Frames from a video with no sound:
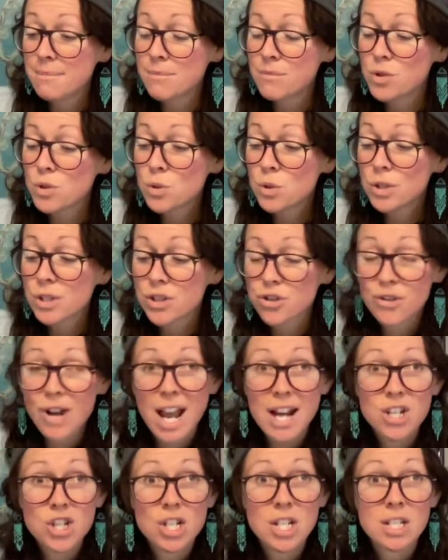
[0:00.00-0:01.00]
dual
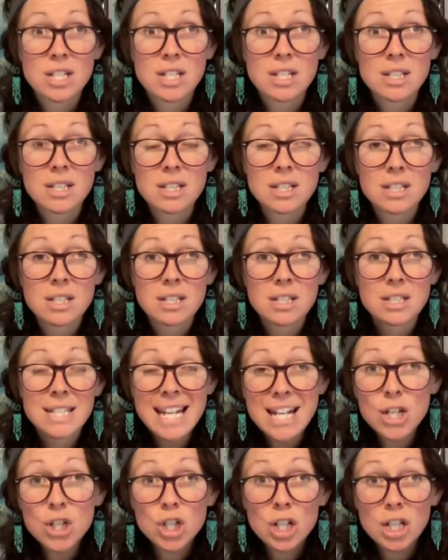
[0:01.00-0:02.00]
extraction
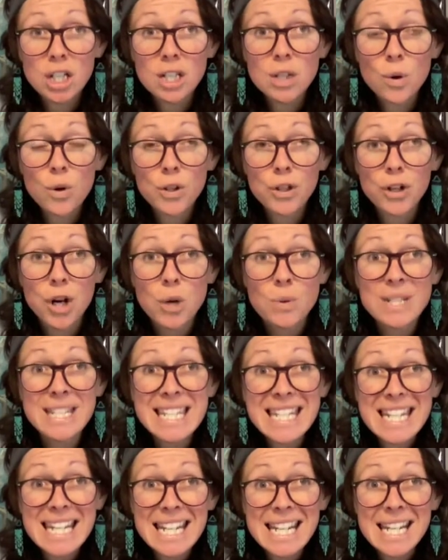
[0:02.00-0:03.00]
tincture or your own
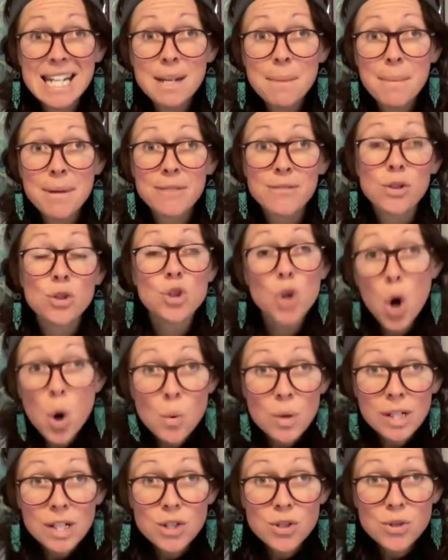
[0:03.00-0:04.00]
tea. But if you don't
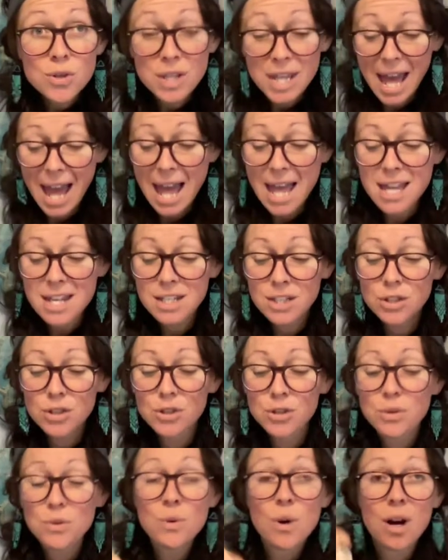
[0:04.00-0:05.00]
want to do that,
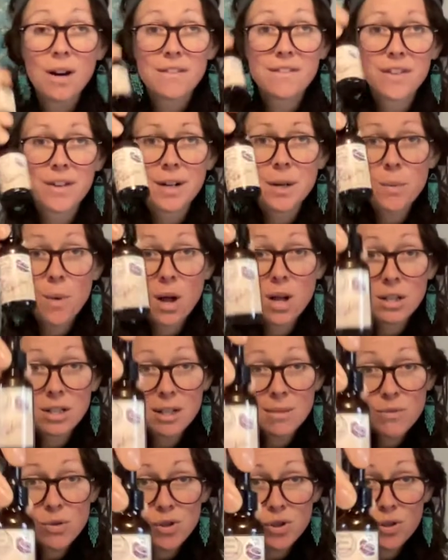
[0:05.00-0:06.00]
you are very
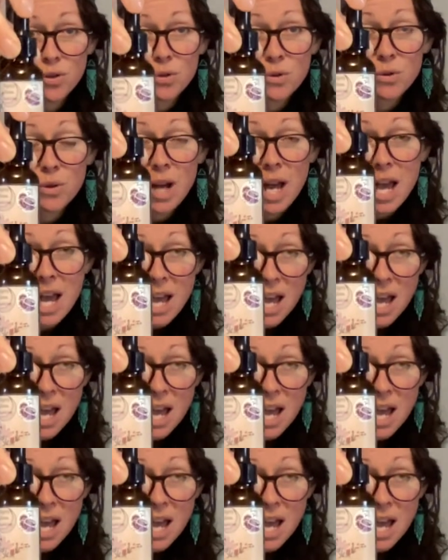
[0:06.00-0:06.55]
welcome to